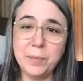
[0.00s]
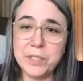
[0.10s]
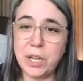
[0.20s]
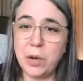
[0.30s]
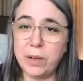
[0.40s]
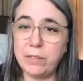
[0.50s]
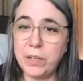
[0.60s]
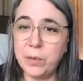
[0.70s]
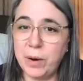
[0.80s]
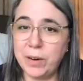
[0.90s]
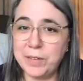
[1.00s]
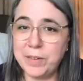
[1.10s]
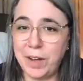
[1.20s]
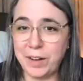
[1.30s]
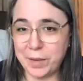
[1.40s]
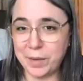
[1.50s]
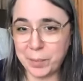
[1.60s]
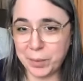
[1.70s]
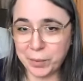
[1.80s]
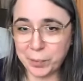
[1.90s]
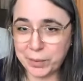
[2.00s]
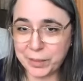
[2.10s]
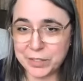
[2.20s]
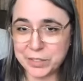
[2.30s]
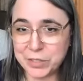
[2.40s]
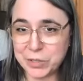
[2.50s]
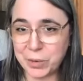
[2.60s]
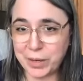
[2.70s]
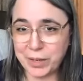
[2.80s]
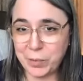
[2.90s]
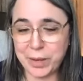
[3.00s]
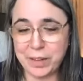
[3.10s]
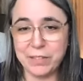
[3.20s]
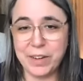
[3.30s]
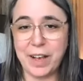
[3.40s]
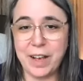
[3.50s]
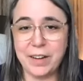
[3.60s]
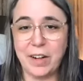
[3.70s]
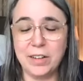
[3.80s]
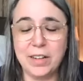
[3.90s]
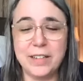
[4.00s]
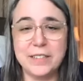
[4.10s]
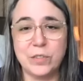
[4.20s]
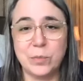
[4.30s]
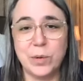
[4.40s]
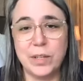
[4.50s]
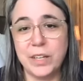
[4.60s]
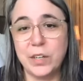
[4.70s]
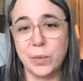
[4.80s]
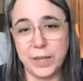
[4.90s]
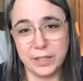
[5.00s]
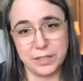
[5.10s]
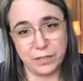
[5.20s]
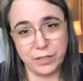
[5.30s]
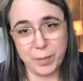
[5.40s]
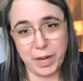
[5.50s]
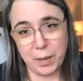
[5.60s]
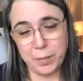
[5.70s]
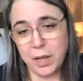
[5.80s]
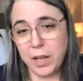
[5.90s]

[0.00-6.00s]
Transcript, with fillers: So if you are not a member, please join. We've got all kinds of really great stuff coming up.